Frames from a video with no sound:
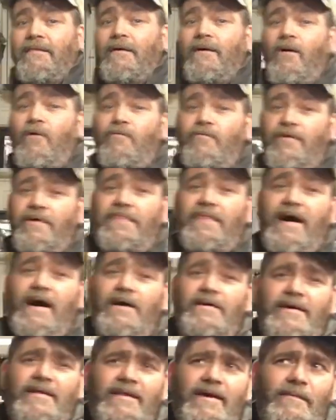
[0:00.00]
Over a
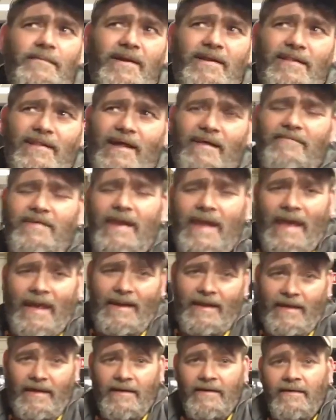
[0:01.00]
thousand, I think I'm at
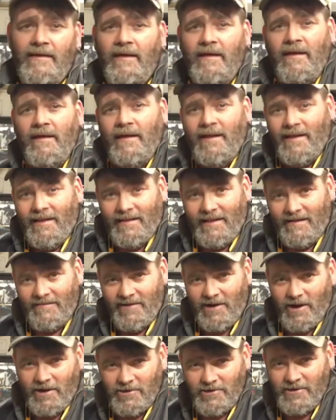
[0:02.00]
1180.
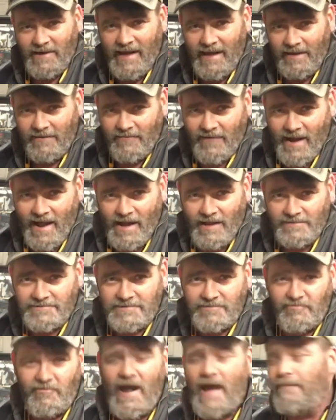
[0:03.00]
1180
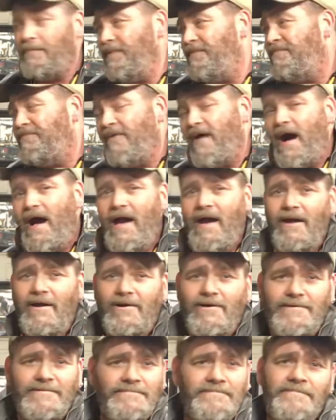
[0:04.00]
rounds, rapid
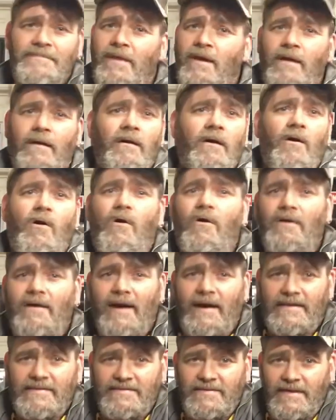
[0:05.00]
fire, all
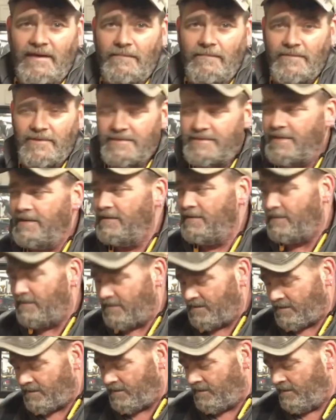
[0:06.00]
kinds of numbers.
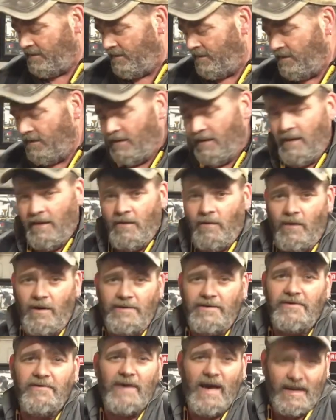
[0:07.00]
Well,
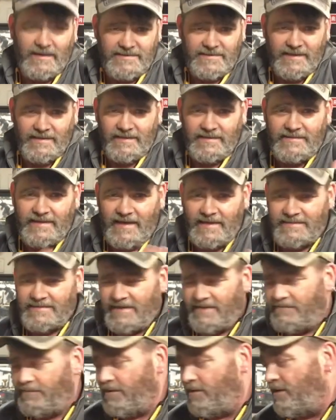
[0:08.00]
you guys seen the test
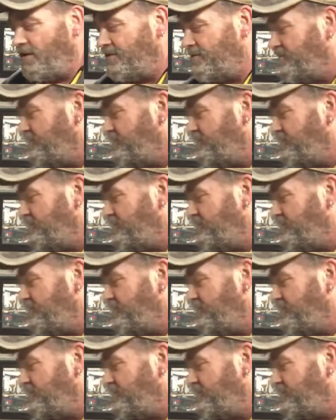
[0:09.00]
I put on you